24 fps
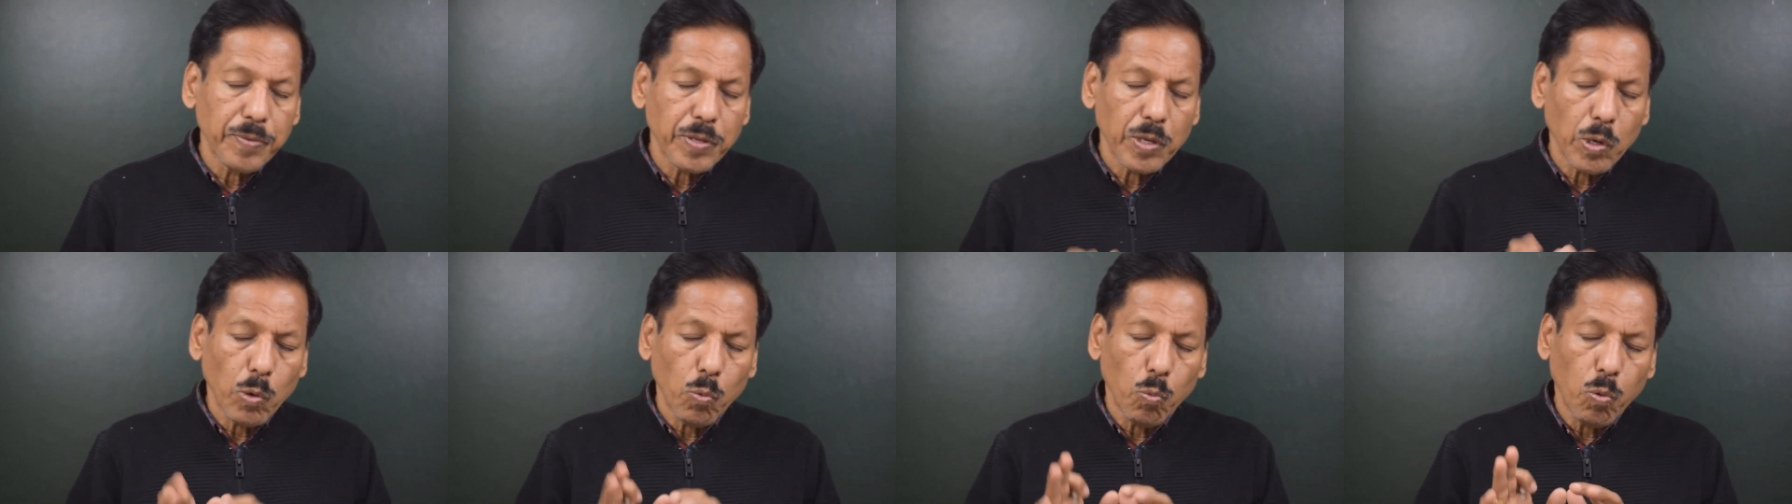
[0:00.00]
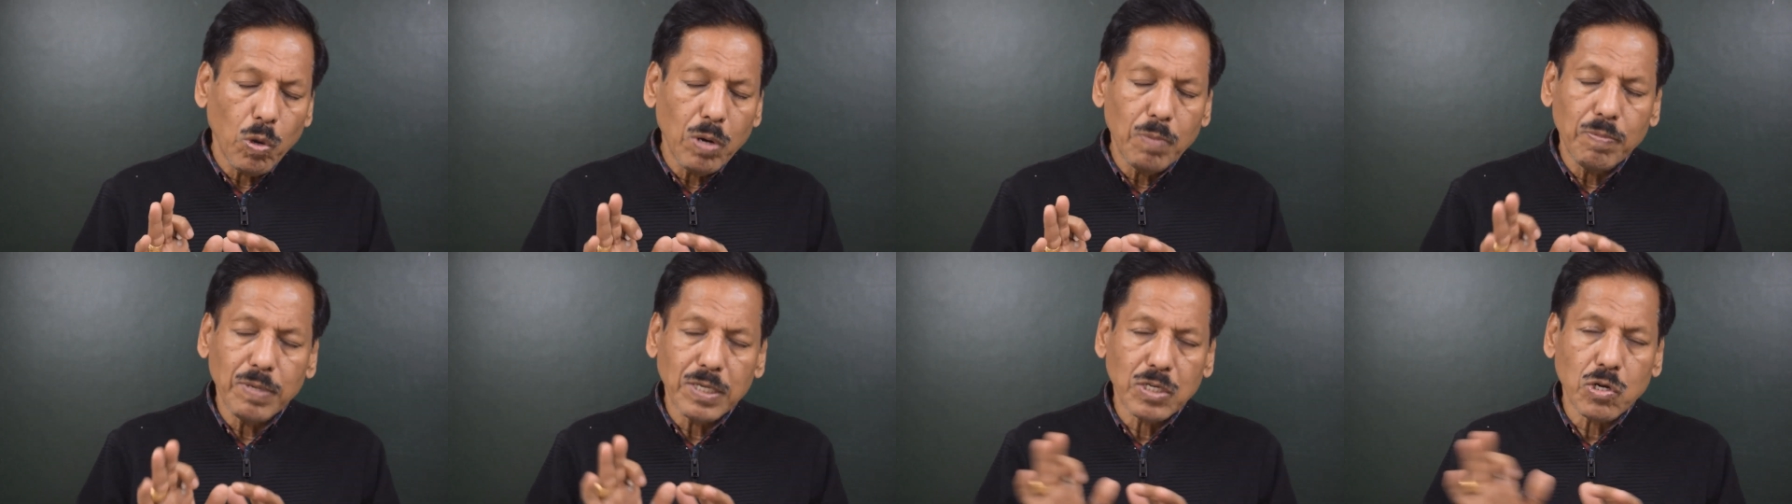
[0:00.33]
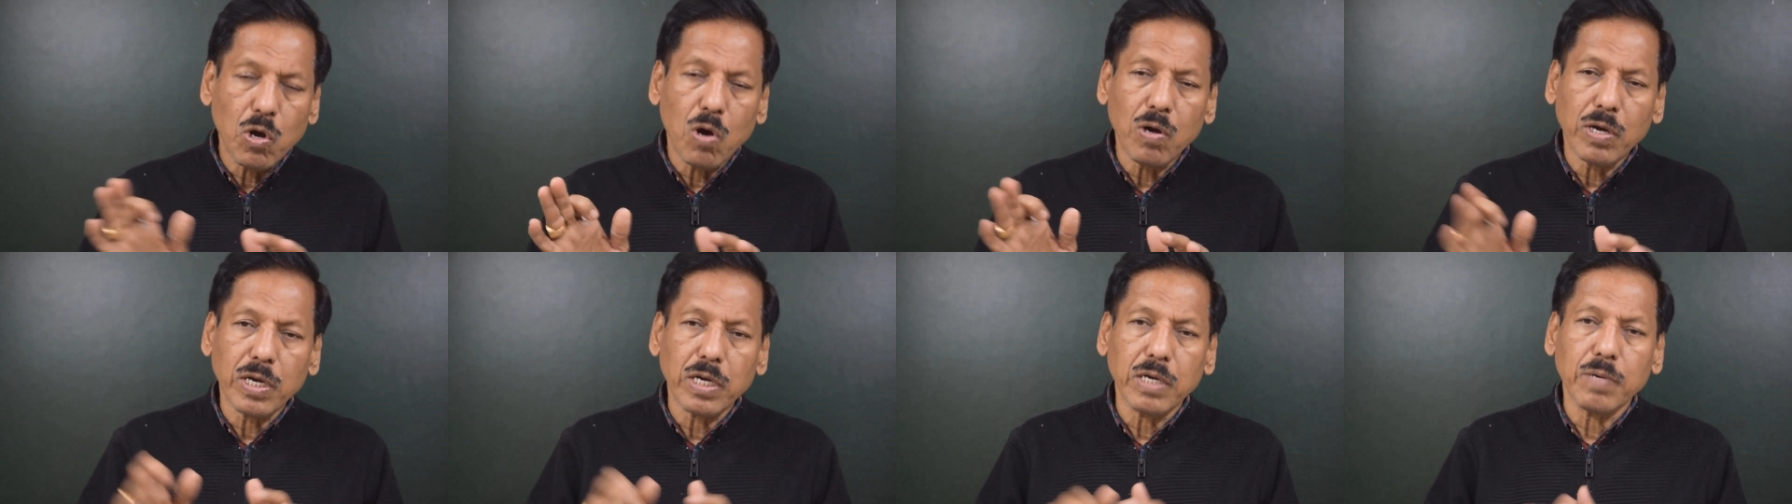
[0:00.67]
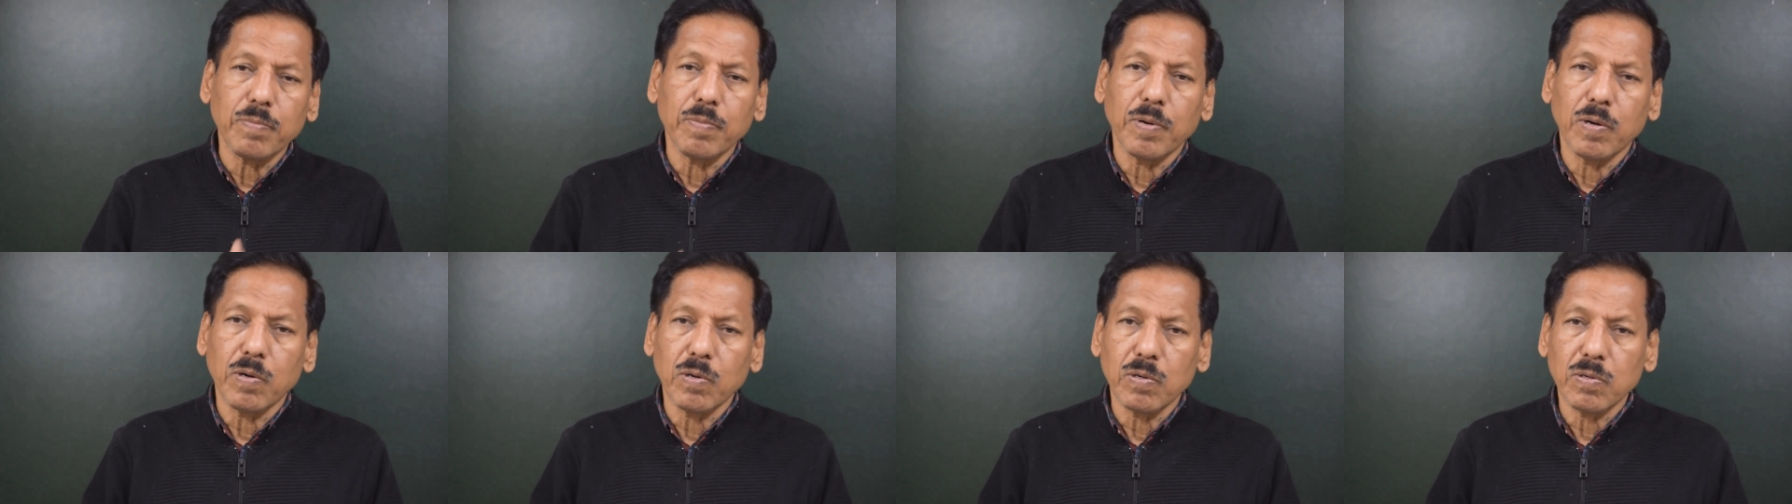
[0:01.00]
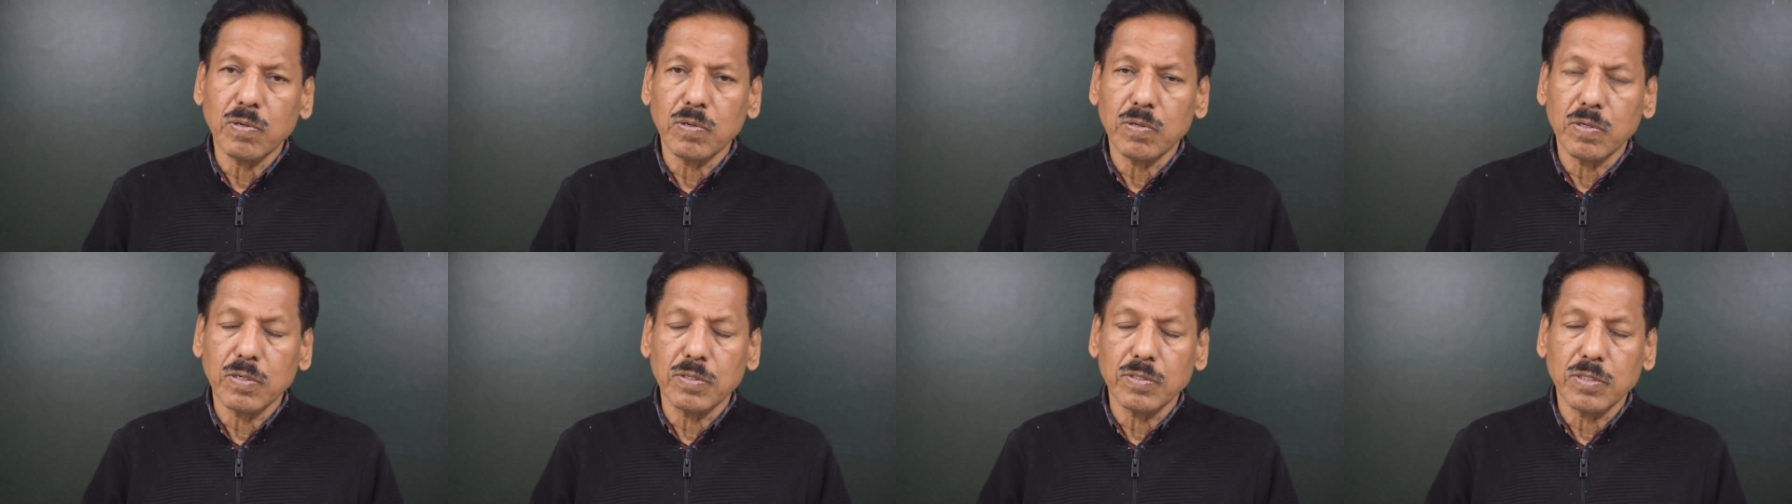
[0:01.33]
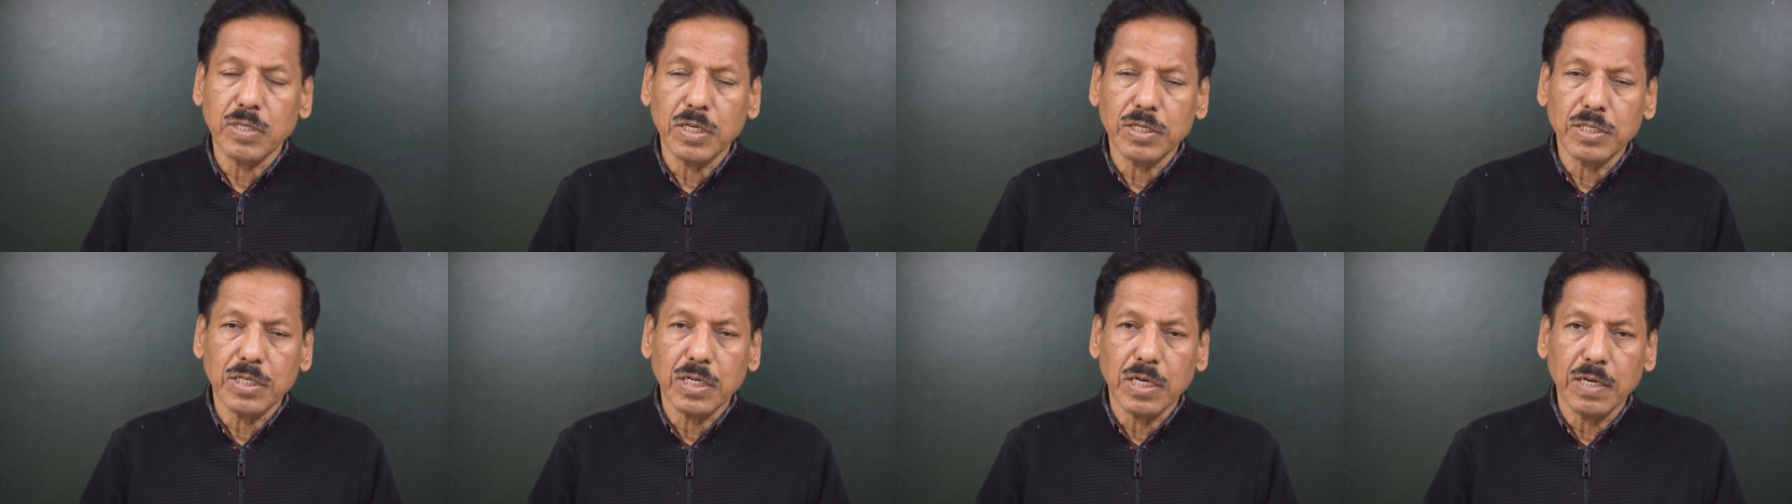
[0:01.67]
We'll be talking about
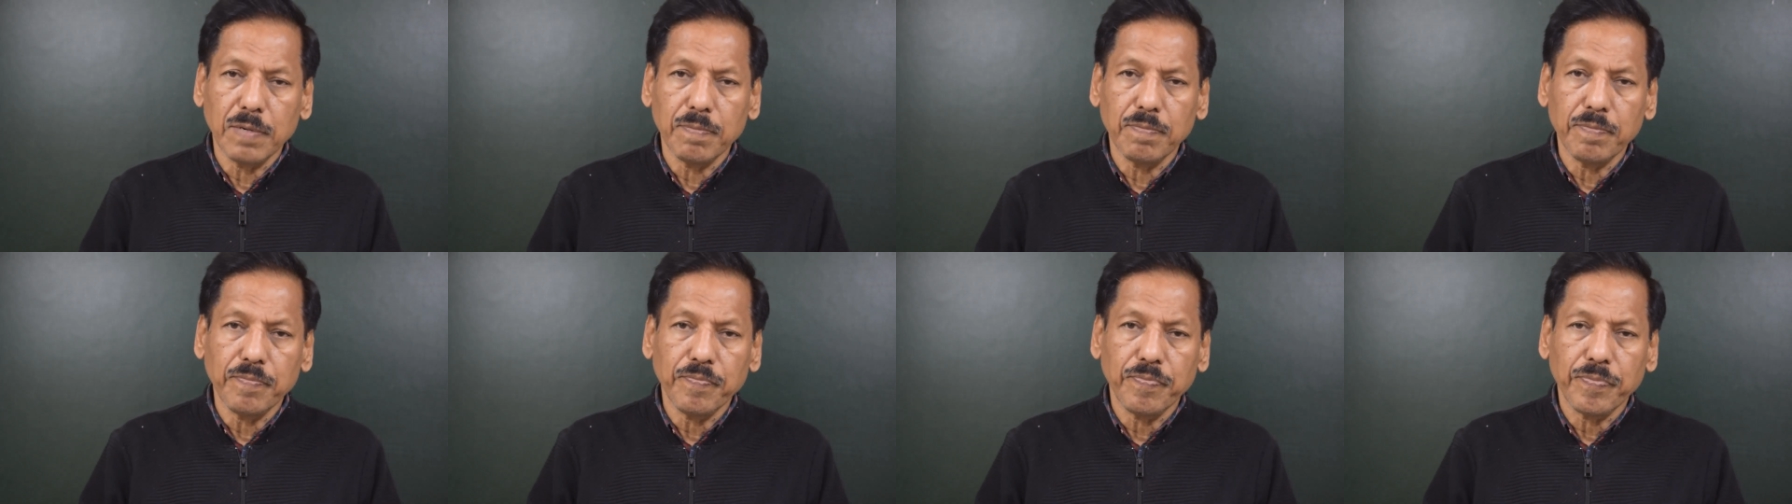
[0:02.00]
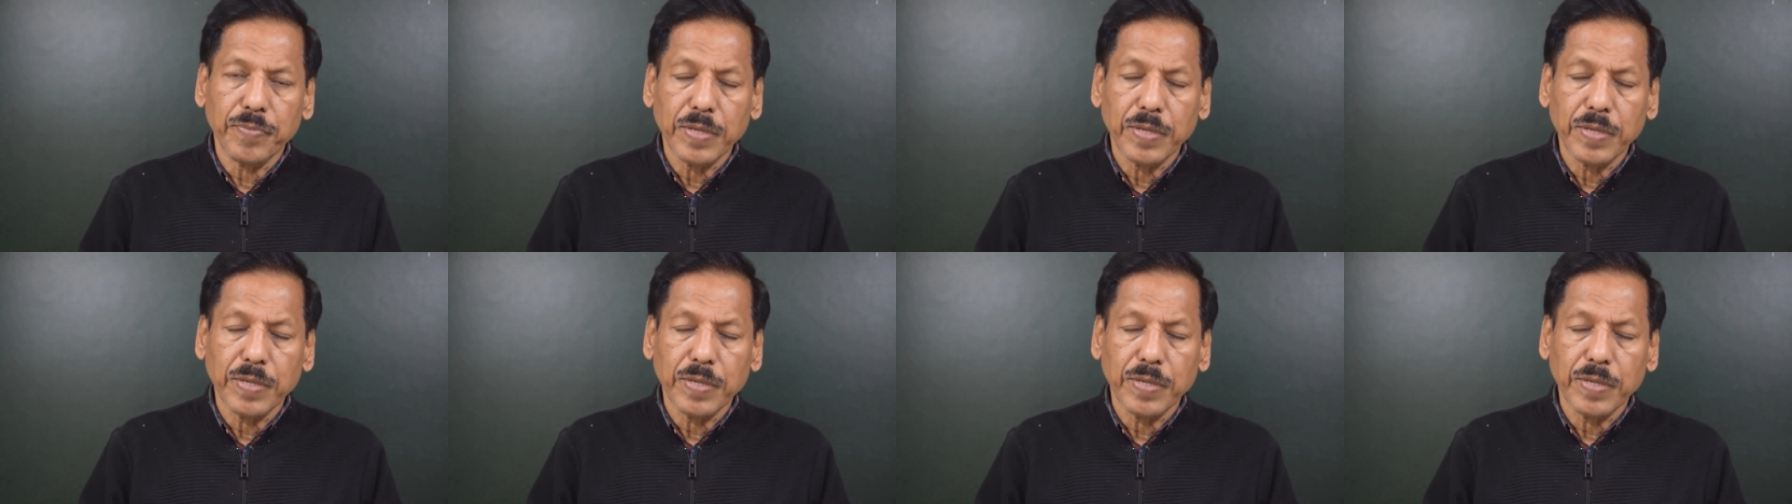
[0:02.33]
the trim